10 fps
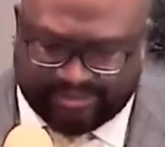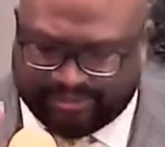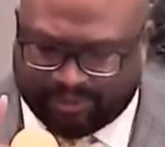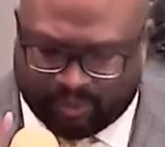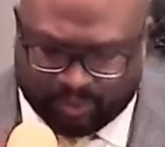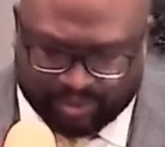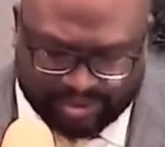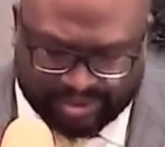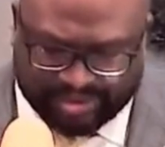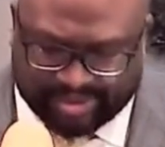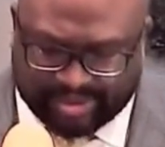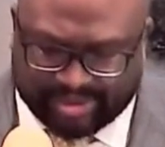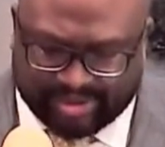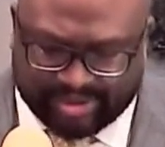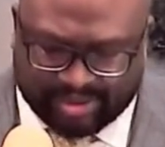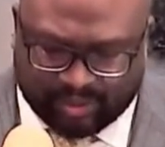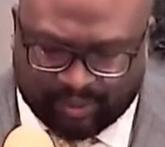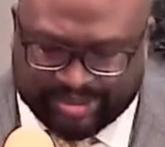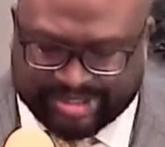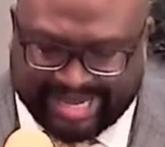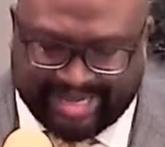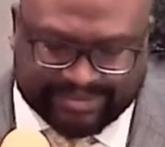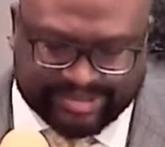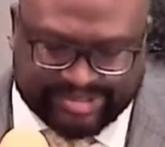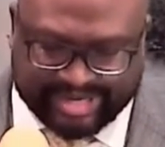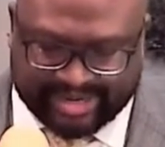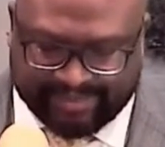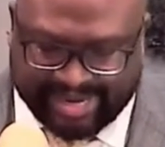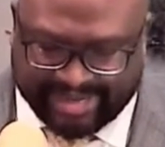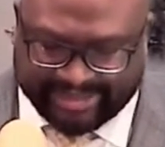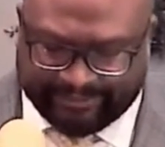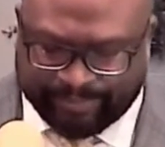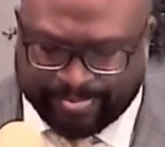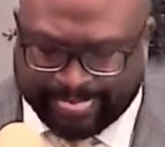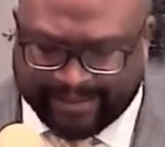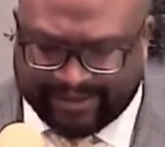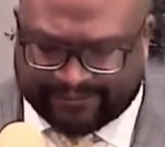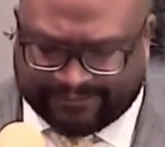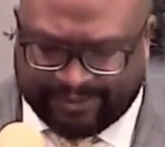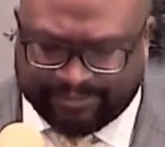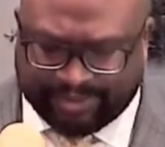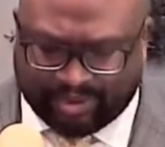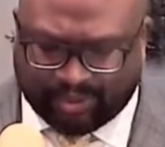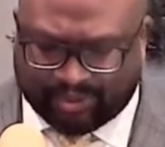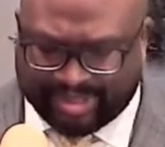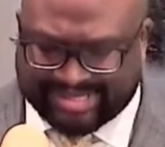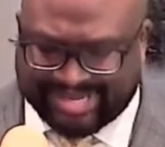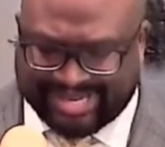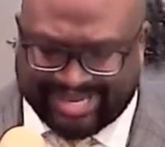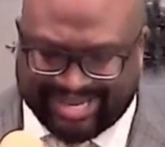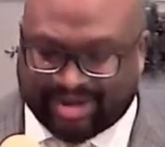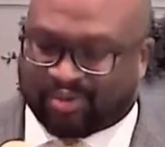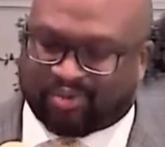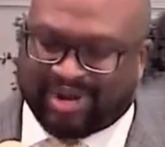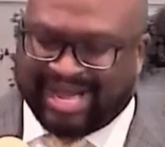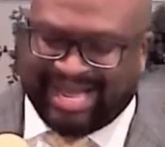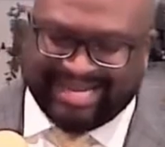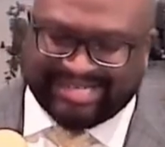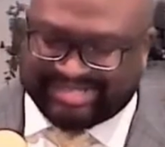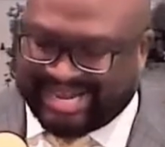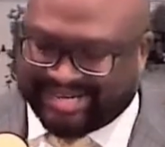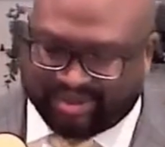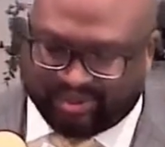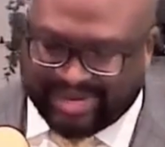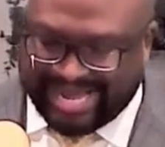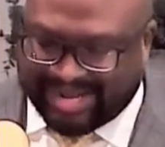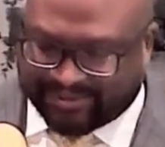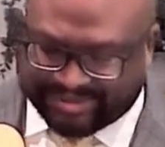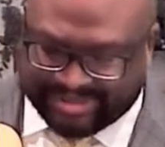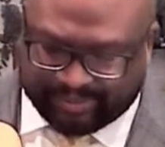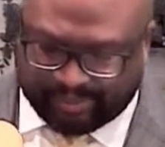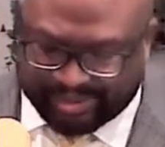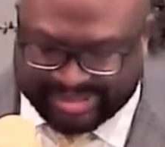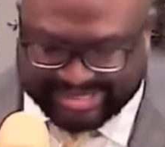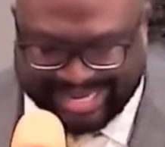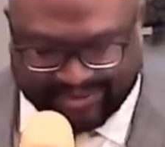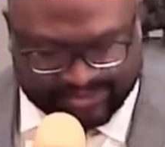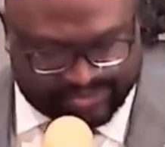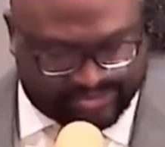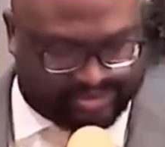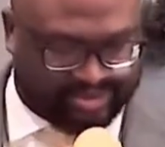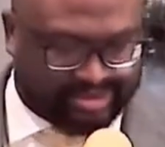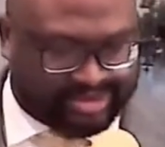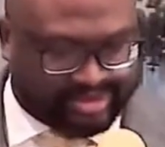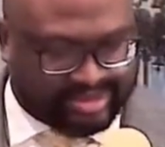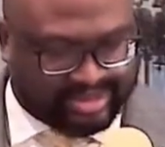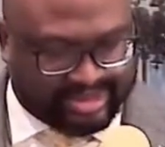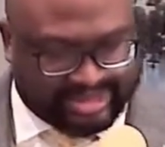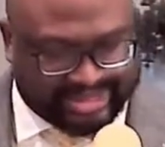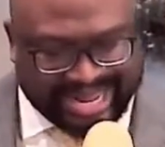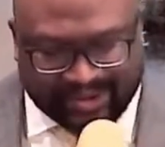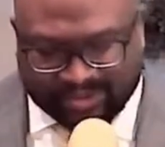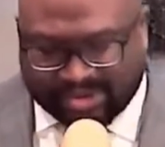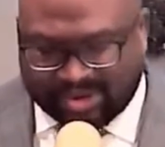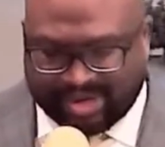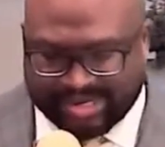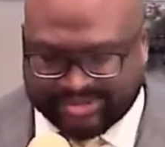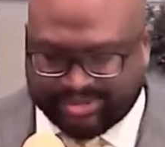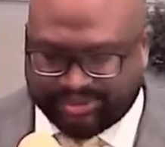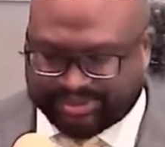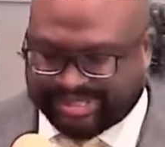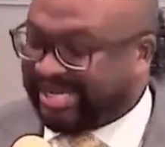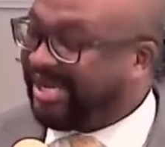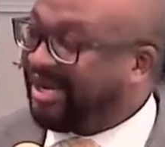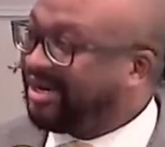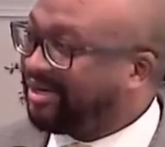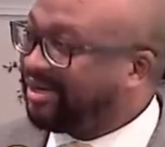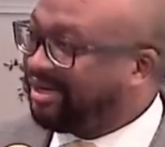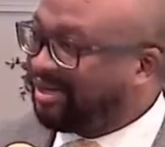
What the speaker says: the word which came to Jeremiah from the Lord, saying, arise and go down to the porter's house, and I will cause you to hear